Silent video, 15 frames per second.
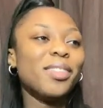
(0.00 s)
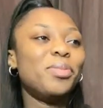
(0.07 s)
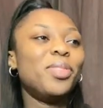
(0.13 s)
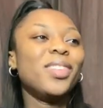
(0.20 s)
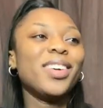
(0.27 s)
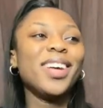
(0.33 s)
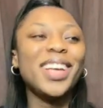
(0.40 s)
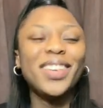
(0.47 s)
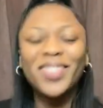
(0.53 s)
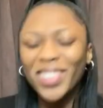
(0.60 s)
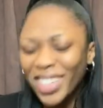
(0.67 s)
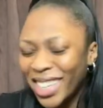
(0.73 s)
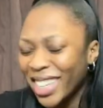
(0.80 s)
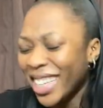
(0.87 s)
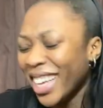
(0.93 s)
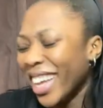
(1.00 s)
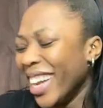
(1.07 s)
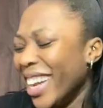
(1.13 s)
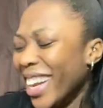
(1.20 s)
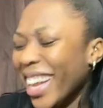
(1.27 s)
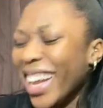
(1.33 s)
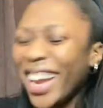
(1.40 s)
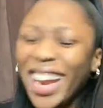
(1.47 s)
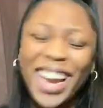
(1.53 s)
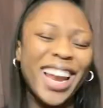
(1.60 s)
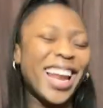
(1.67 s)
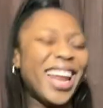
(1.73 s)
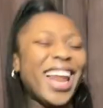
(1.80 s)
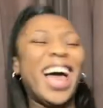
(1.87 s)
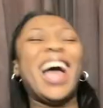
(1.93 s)
I'm not even gonna
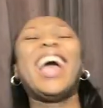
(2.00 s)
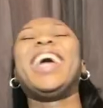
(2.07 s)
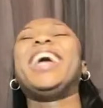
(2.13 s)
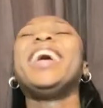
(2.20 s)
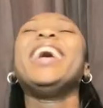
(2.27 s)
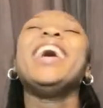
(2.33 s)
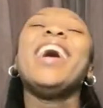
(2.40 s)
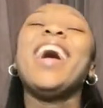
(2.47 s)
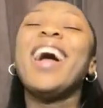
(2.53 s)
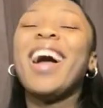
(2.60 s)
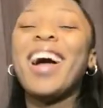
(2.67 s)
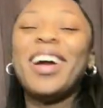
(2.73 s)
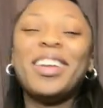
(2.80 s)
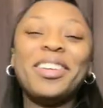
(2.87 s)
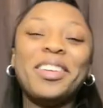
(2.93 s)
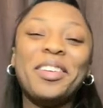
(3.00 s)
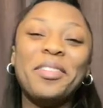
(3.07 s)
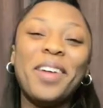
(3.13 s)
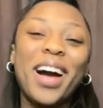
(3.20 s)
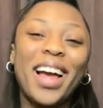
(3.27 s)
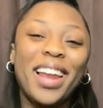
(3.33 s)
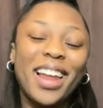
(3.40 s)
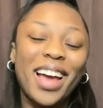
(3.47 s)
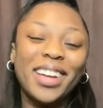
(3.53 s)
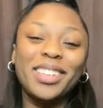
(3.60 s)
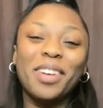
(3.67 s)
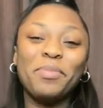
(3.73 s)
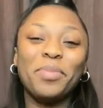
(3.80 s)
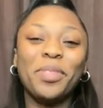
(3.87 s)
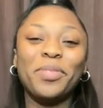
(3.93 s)
lie. I don't know why I lied
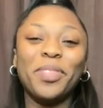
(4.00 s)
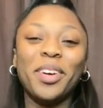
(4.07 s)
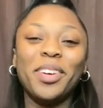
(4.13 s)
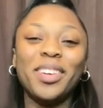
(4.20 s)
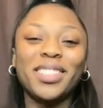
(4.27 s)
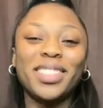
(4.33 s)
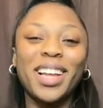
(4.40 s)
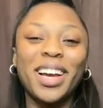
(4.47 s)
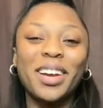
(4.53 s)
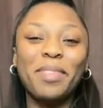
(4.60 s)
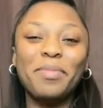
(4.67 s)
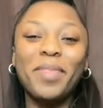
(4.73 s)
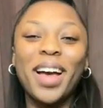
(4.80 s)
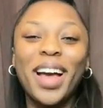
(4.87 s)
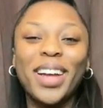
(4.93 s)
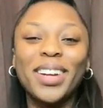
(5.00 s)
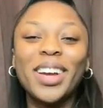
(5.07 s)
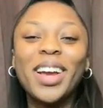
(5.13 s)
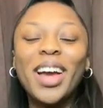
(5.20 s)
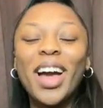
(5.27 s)
unprovoked like a man.